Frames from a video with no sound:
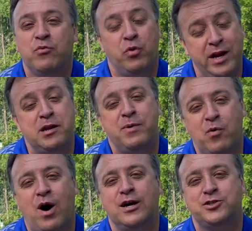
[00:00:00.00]
We need to be
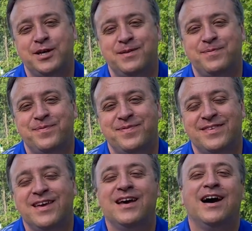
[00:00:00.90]
watching.
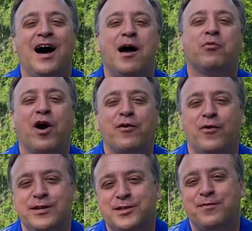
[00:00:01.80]
I'm Craig
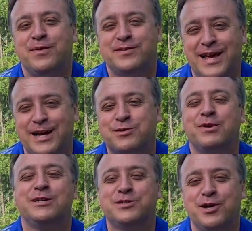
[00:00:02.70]
Fritchley from the
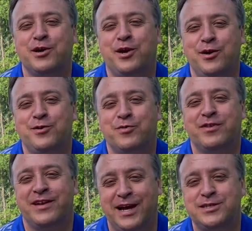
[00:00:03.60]
Sanctuary in Syracuse with
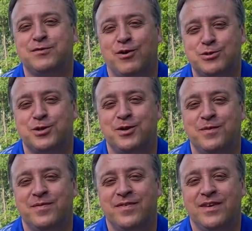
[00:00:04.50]
today's devotional.
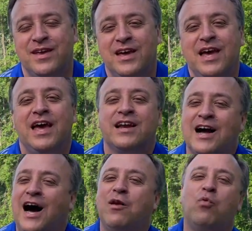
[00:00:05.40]
And
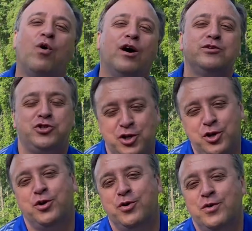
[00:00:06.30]
God wants
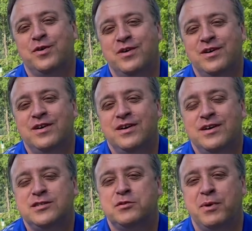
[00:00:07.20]
you
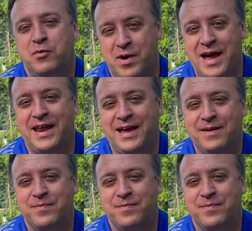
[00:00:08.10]
to be ready.